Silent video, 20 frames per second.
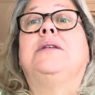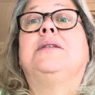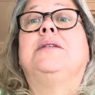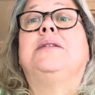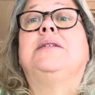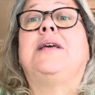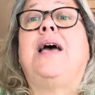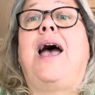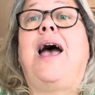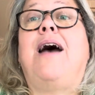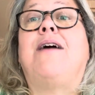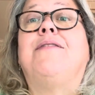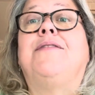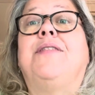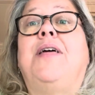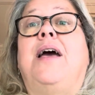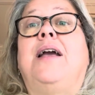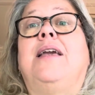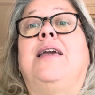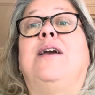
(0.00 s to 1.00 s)
to have
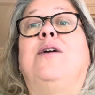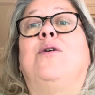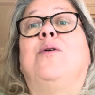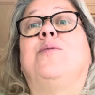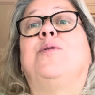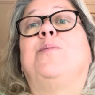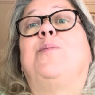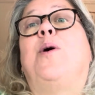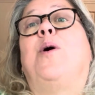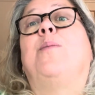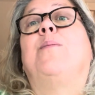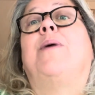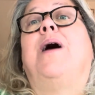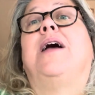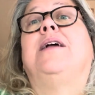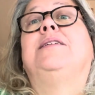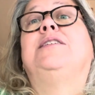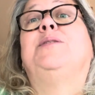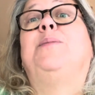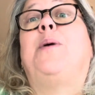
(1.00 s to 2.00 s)
that kick up the bum
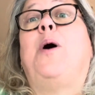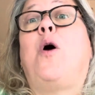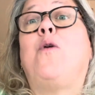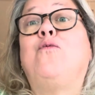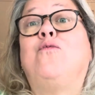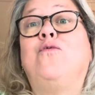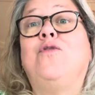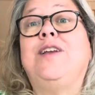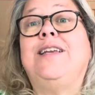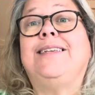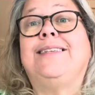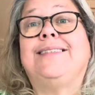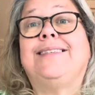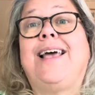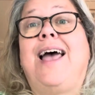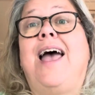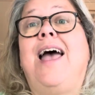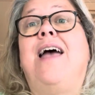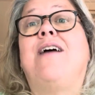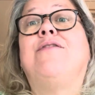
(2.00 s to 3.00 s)
and to
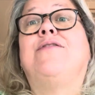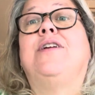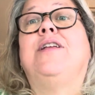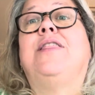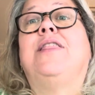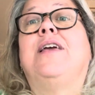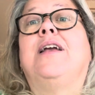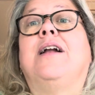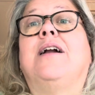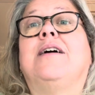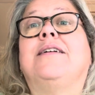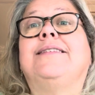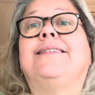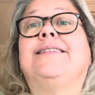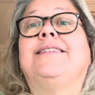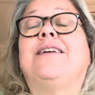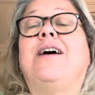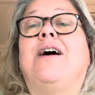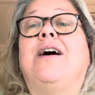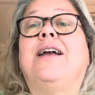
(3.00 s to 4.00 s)
reset everything and
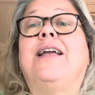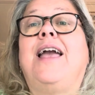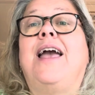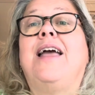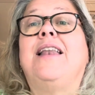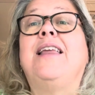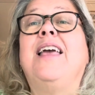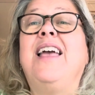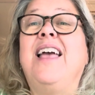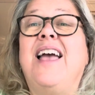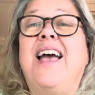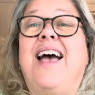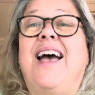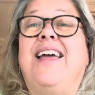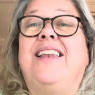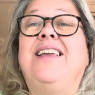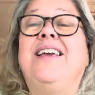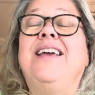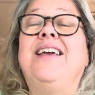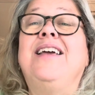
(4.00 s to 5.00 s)
start again.
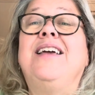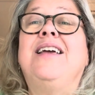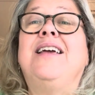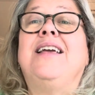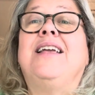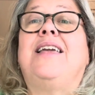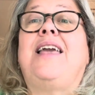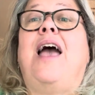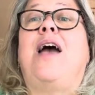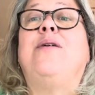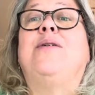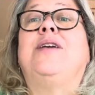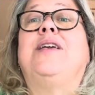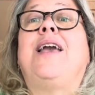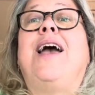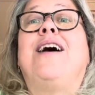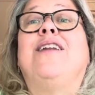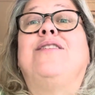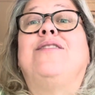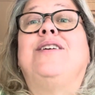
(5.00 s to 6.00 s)
And counting
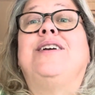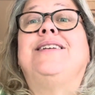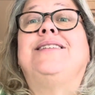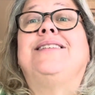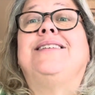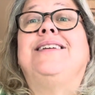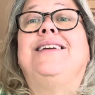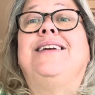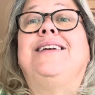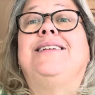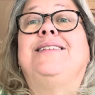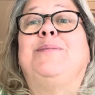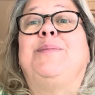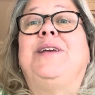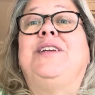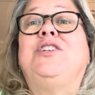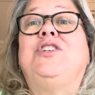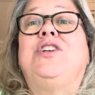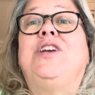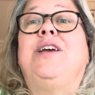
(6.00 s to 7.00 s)
calories is a
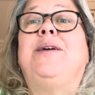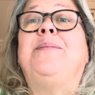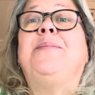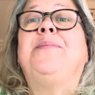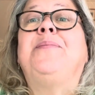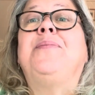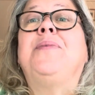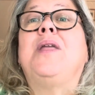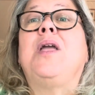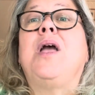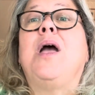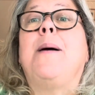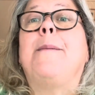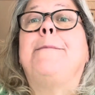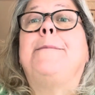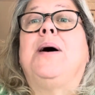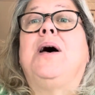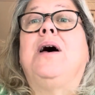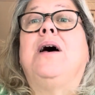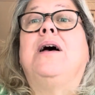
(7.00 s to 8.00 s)
bit shit,
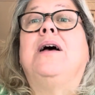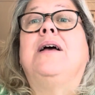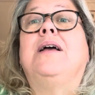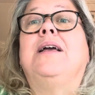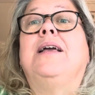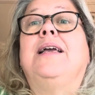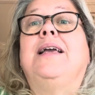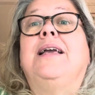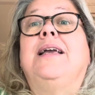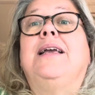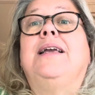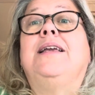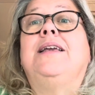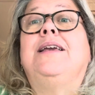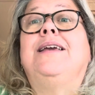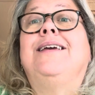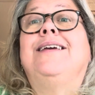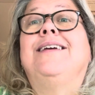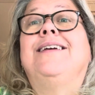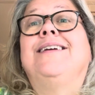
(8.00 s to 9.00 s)
but
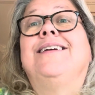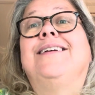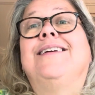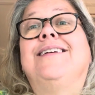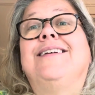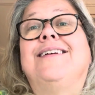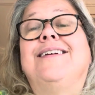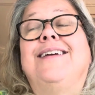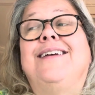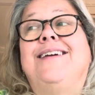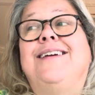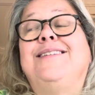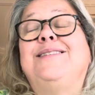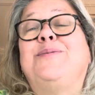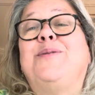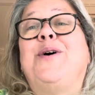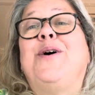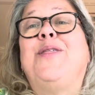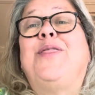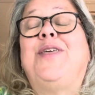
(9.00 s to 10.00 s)
it is
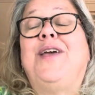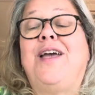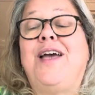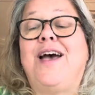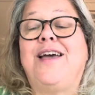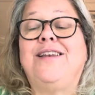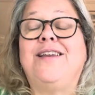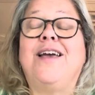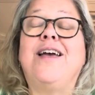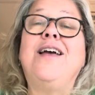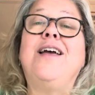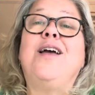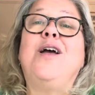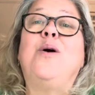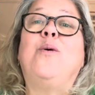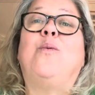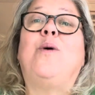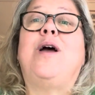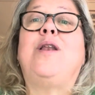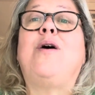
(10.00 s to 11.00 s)
worth it. And
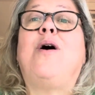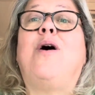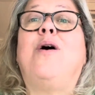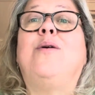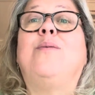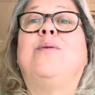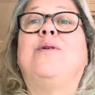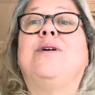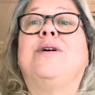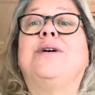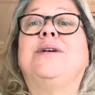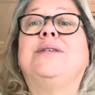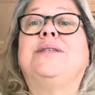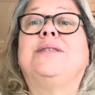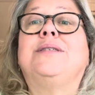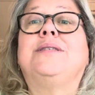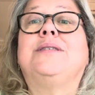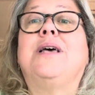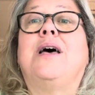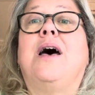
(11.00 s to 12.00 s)
when I
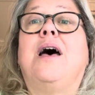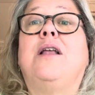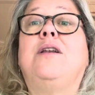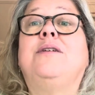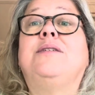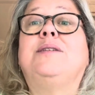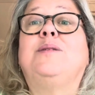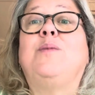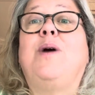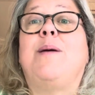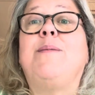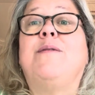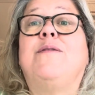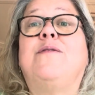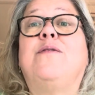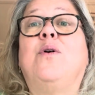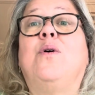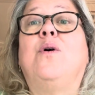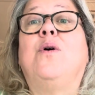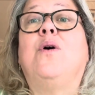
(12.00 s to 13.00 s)
was losing weight
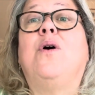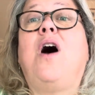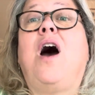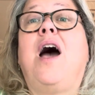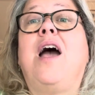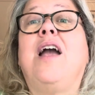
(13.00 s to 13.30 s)
before,